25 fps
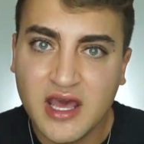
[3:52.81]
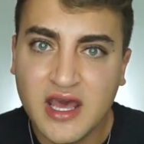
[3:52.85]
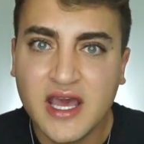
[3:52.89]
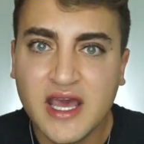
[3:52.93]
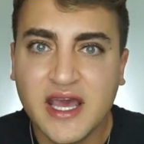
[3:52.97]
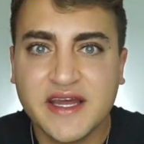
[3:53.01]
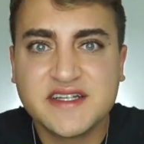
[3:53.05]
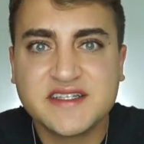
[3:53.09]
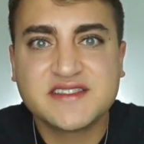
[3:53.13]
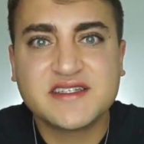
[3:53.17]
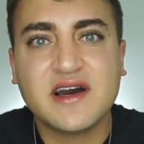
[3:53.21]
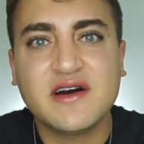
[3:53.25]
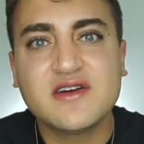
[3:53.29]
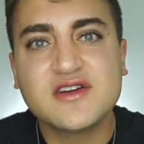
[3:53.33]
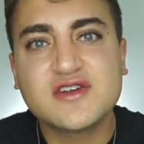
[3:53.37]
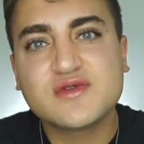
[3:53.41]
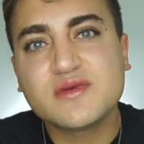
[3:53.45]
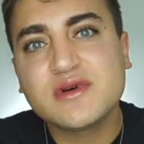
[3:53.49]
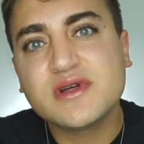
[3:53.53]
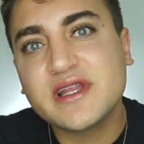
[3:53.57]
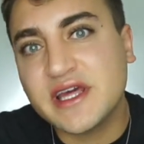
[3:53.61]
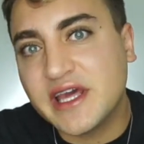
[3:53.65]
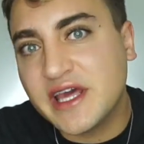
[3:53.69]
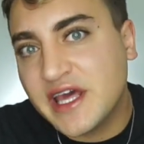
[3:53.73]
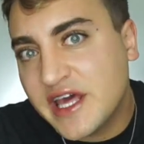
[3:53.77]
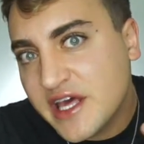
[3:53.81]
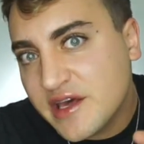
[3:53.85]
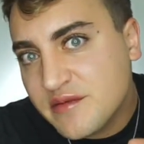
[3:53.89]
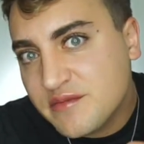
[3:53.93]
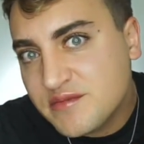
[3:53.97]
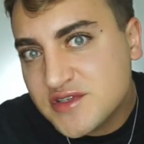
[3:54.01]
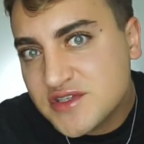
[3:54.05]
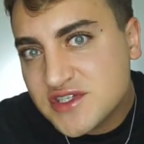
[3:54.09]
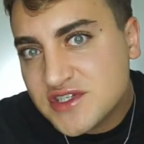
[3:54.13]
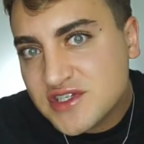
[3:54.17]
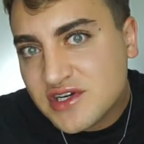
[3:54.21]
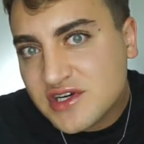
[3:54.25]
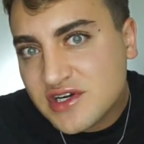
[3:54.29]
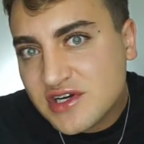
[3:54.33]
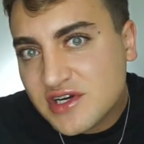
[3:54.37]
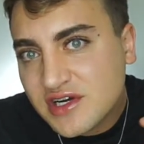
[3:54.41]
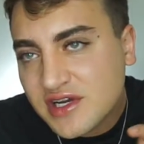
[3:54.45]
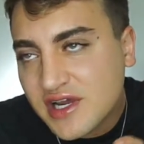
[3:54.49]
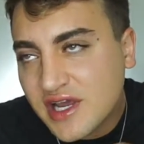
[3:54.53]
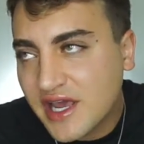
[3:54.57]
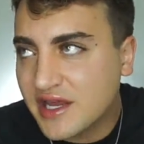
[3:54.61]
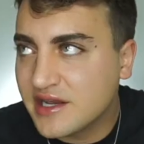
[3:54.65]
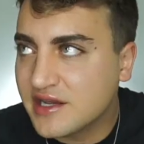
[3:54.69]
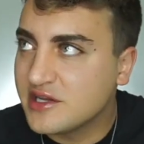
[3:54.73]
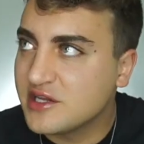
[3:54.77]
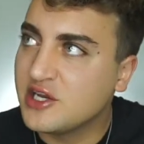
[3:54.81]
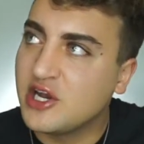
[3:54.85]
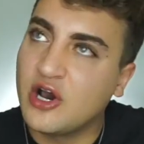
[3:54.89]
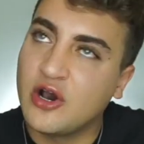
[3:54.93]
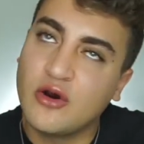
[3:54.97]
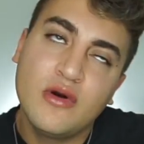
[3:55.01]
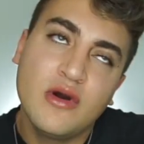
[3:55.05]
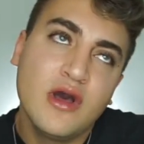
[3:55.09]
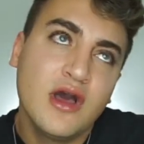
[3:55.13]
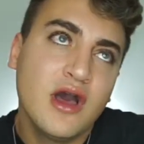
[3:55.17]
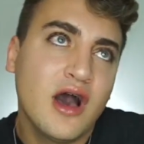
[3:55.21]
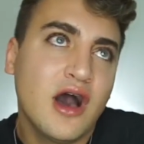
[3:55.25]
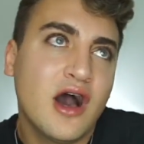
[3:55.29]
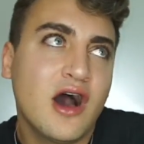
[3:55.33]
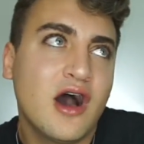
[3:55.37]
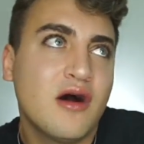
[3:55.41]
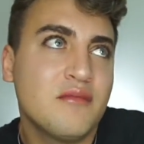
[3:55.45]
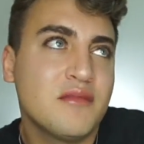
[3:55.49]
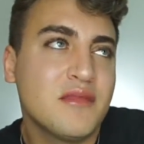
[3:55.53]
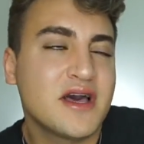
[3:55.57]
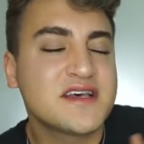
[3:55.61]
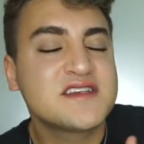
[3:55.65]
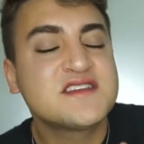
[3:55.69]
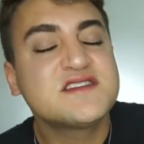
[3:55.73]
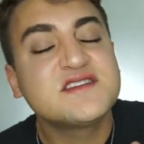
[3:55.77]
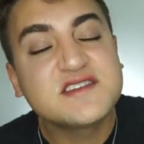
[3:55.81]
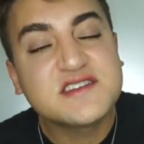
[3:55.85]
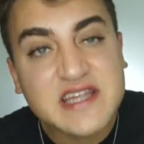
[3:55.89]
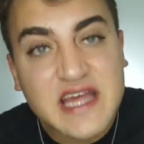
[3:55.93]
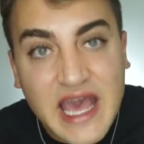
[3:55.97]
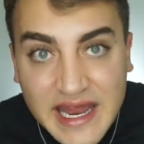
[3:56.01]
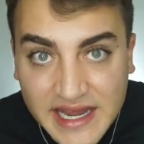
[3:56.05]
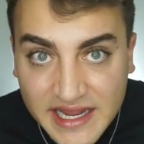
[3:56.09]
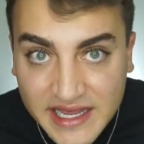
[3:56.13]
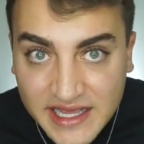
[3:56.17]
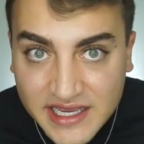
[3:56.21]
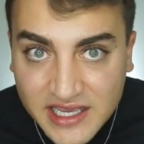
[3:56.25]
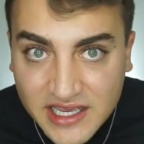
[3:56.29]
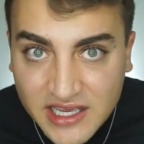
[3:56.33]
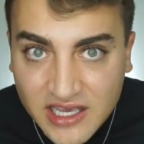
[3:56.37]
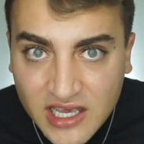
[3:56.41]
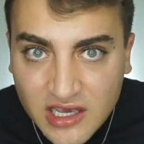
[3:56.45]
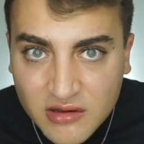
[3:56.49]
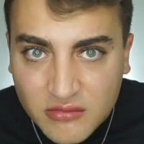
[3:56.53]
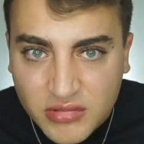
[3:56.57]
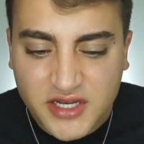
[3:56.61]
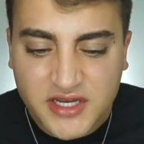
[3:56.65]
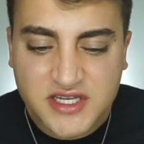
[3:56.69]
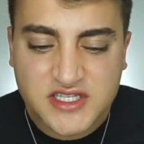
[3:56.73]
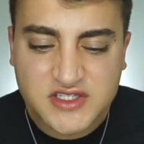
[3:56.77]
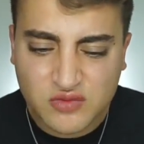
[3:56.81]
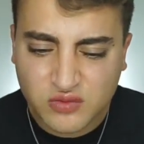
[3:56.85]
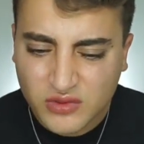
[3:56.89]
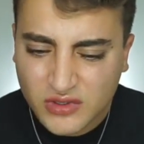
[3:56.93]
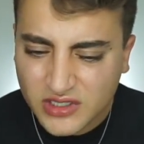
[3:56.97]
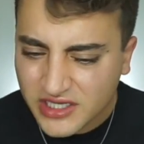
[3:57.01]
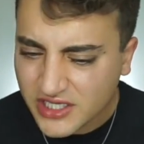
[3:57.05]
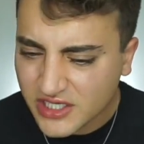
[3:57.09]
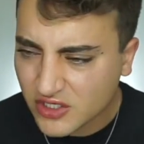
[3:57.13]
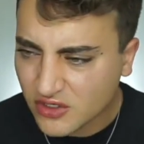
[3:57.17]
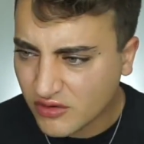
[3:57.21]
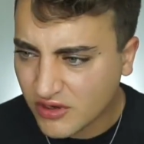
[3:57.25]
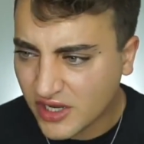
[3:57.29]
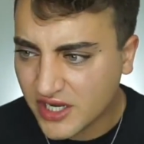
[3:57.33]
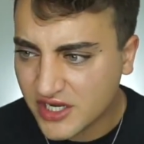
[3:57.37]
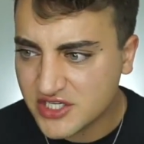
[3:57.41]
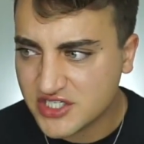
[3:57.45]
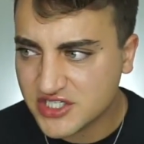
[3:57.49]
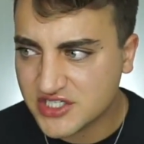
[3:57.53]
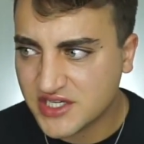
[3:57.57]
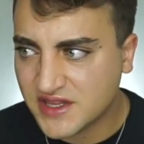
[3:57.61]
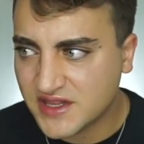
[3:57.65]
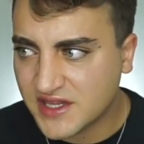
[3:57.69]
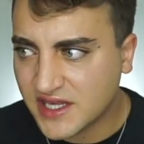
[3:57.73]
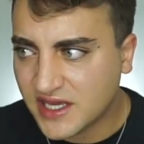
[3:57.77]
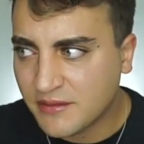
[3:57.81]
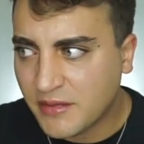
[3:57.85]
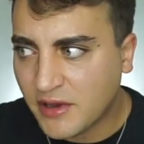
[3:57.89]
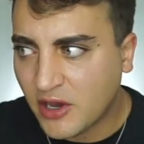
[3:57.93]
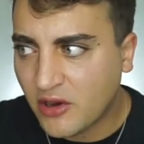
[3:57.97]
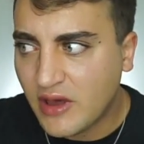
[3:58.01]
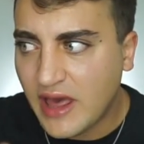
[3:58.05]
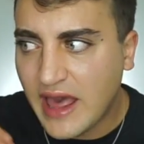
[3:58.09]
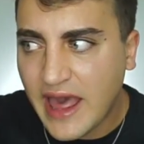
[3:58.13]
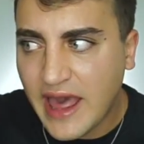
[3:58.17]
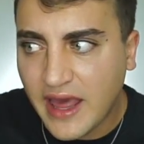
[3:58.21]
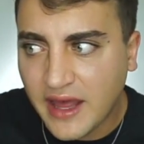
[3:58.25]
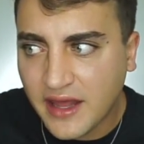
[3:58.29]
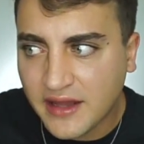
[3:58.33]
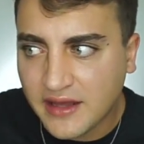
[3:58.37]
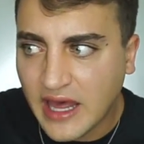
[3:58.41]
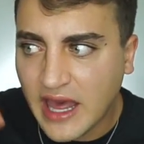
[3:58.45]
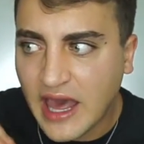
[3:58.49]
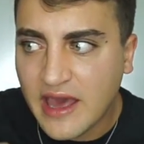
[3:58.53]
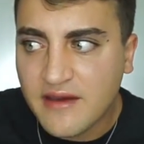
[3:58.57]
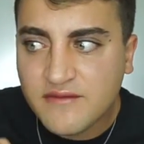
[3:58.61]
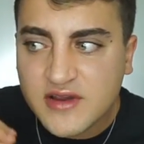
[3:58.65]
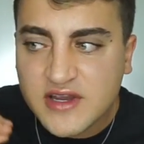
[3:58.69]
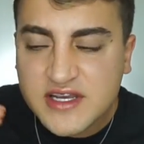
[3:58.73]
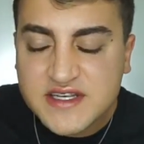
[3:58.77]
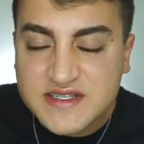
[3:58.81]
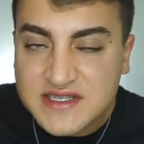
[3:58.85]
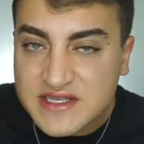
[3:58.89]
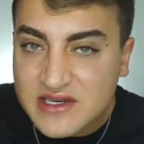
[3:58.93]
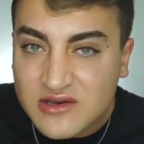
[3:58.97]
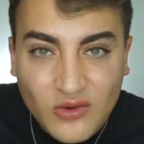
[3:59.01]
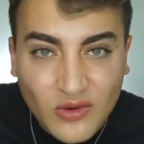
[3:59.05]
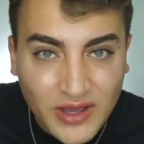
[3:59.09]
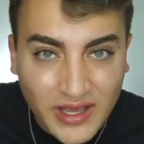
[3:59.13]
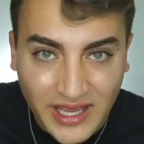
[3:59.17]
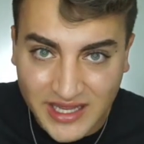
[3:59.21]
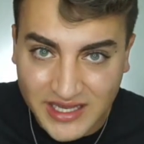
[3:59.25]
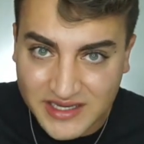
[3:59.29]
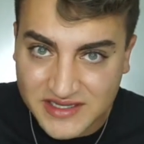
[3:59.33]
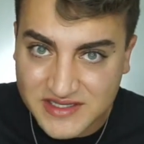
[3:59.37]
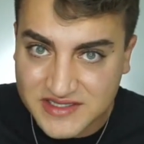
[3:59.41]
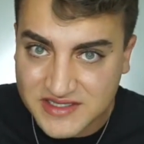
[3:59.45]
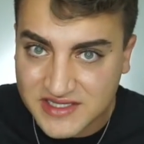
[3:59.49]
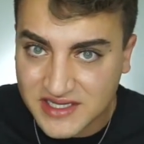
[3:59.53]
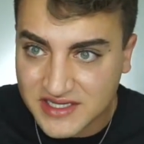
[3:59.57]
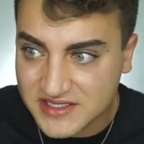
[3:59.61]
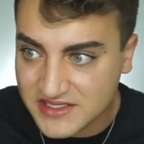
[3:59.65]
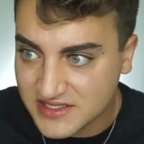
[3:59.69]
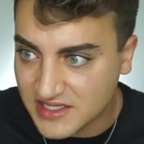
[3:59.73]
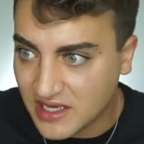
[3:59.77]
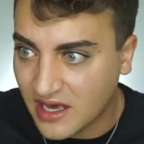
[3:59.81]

It sounds really hipster and, you know, um, aesthetic, but it's really cringe to think about Every single instance